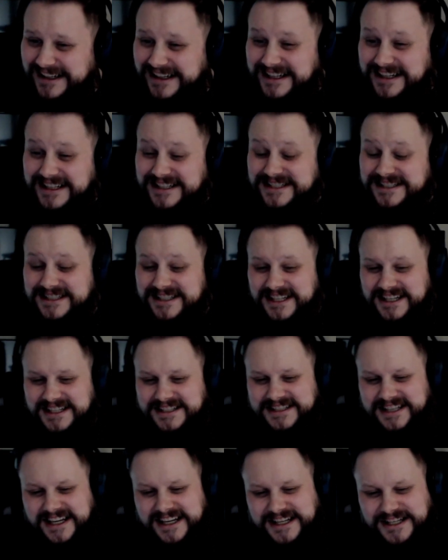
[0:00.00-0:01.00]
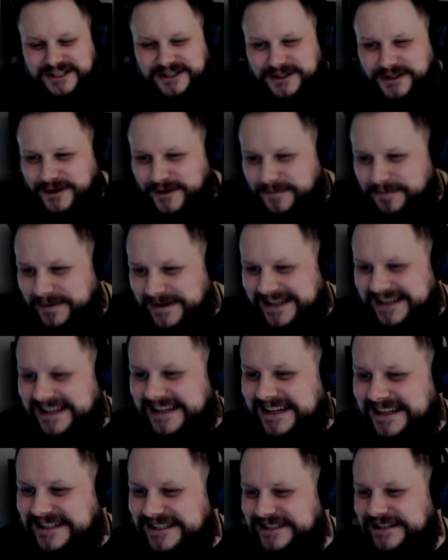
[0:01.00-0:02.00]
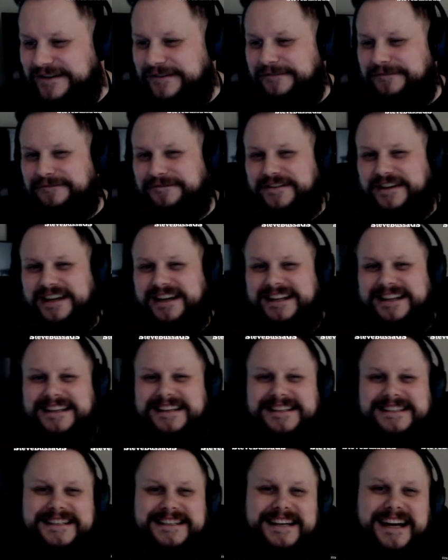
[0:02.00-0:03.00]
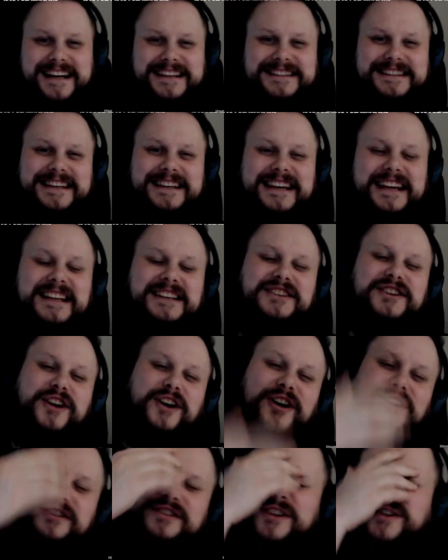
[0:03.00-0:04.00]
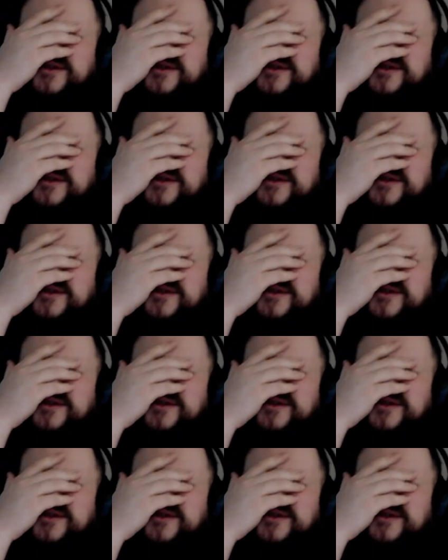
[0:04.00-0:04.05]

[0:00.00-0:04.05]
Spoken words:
She said, you be in your feelings, cut that. It's called No